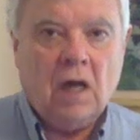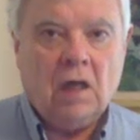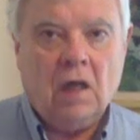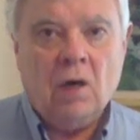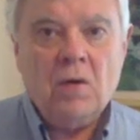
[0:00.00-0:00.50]

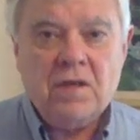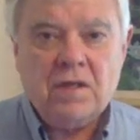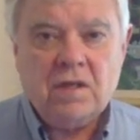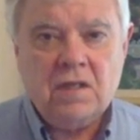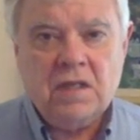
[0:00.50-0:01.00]
Hello,
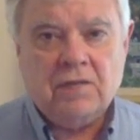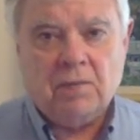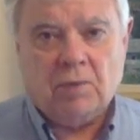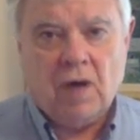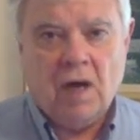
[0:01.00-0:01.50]
this is Diva
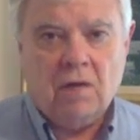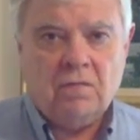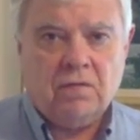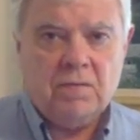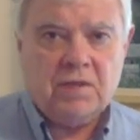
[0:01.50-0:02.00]

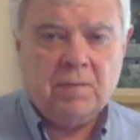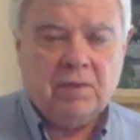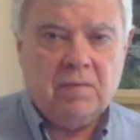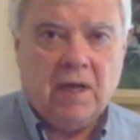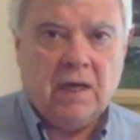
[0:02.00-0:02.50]
Brown from
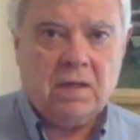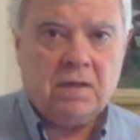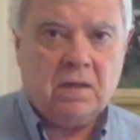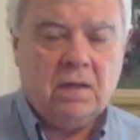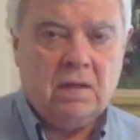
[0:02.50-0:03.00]
Simply
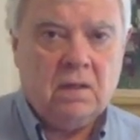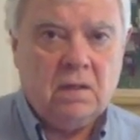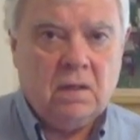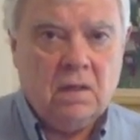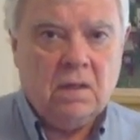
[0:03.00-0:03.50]
Magazine.
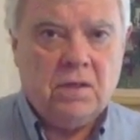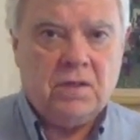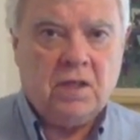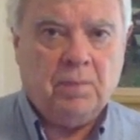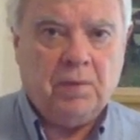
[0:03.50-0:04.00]

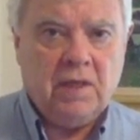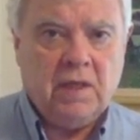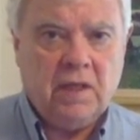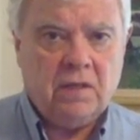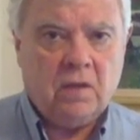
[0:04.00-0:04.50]
Simply
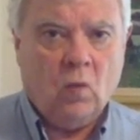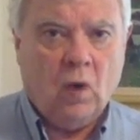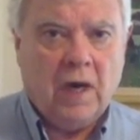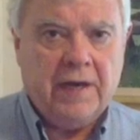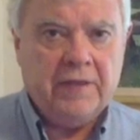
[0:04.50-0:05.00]
has a
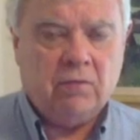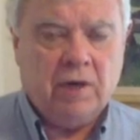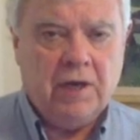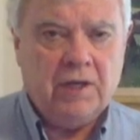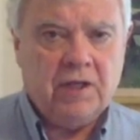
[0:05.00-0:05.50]
wide
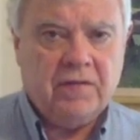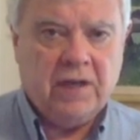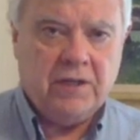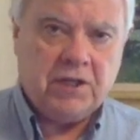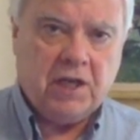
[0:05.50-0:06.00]
range of
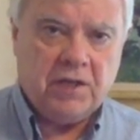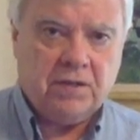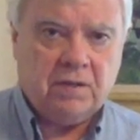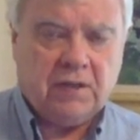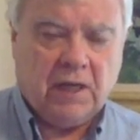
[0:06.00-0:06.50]

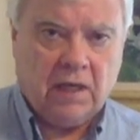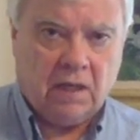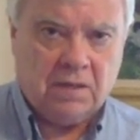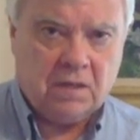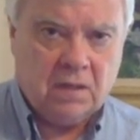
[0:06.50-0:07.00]
educational
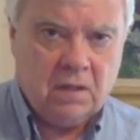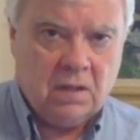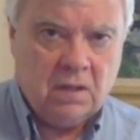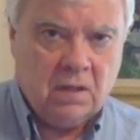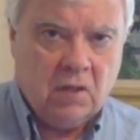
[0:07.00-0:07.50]
titles.
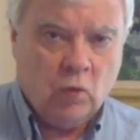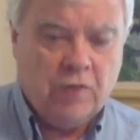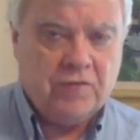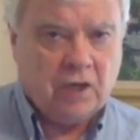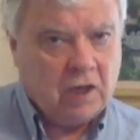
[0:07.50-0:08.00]

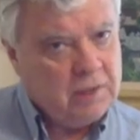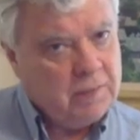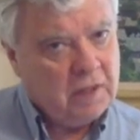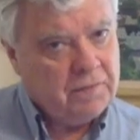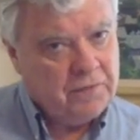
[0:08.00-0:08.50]
We've talked
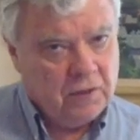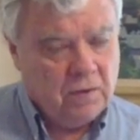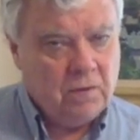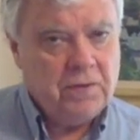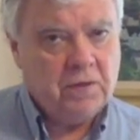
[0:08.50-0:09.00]
about a
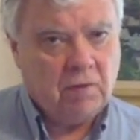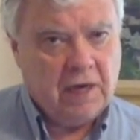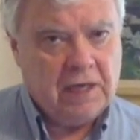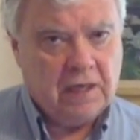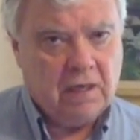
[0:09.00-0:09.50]
few in the
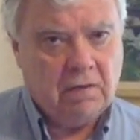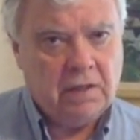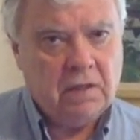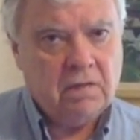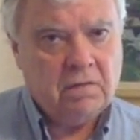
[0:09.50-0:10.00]
writing
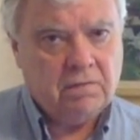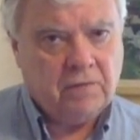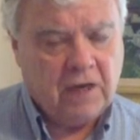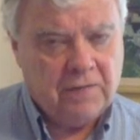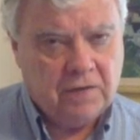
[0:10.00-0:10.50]
area:
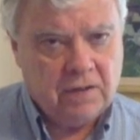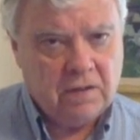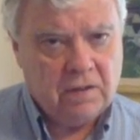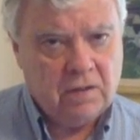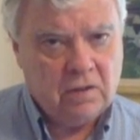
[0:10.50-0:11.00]

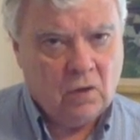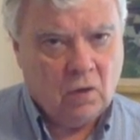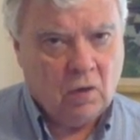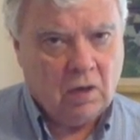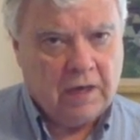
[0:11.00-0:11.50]
500
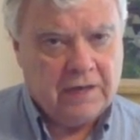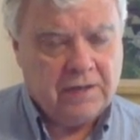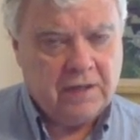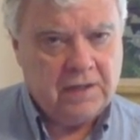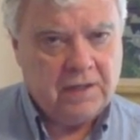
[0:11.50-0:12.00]
core
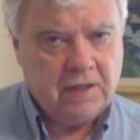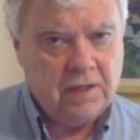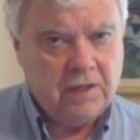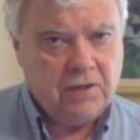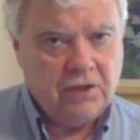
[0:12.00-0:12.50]
SAT,
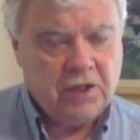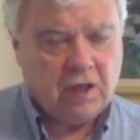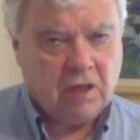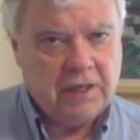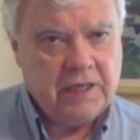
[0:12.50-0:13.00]

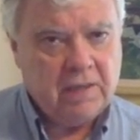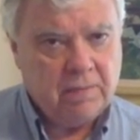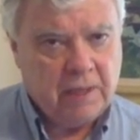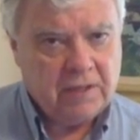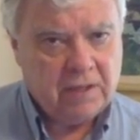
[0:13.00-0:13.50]
GRE, and
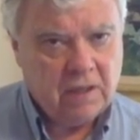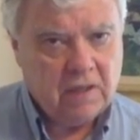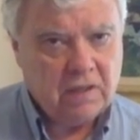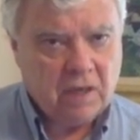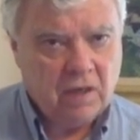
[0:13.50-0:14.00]
basic
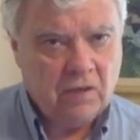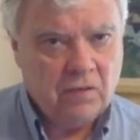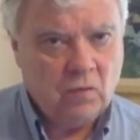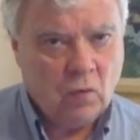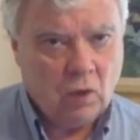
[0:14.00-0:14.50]

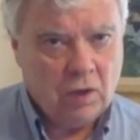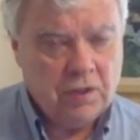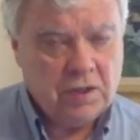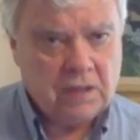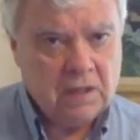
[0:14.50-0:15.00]
skill words,